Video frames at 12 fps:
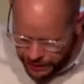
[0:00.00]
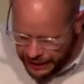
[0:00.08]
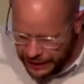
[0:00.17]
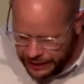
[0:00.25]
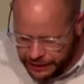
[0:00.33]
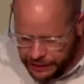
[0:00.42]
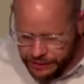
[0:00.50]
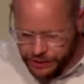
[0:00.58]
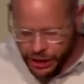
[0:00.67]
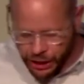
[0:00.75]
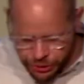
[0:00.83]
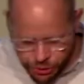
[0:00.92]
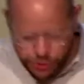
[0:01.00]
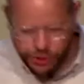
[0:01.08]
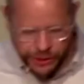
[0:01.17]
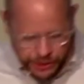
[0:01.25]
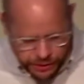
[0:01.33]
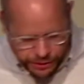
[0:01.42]
that John
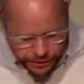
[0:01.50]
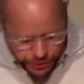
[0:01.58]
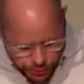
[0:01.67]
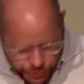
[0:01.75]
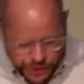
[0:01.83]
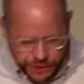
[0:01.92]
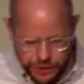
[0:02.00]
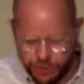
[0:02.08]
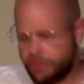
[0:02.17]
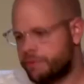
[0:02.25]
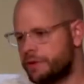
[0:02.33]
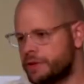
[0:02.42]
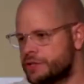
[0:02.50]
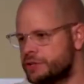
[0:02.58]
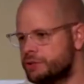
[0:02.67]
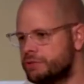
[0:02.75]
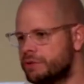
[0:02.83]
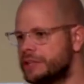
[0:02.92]
usually uses to refer
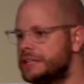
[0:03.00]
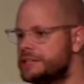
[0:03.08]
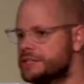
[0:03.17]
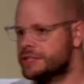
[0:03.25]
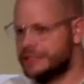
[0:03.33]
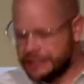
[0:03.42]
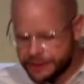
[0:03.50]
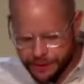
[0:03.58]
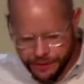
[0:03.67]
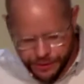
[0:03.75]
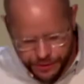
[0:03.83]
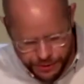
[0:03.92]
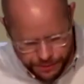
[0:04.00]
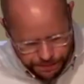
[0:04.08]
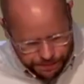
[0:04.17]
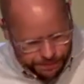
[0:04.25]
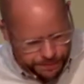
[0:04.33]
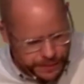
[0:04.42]
to religious leaders.
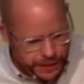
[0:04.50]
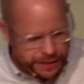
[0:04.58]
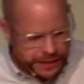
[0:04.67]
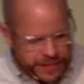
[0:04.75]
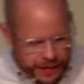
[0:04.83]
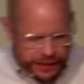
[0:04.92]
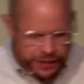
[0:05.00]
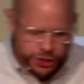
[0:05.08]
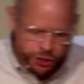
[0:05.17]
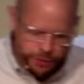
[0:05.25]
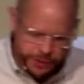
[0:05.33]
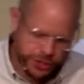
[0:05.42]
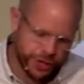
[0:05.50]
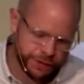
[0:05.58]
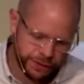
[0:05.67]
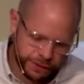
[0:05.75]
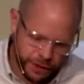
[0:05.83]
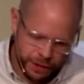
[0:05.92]
They take issue with
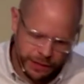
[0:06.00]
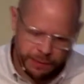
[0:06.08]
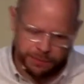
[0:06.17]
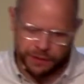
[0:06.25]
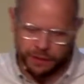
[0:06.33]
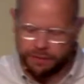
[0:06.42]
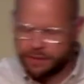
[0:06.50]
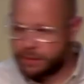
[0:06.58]
Jesus calling himself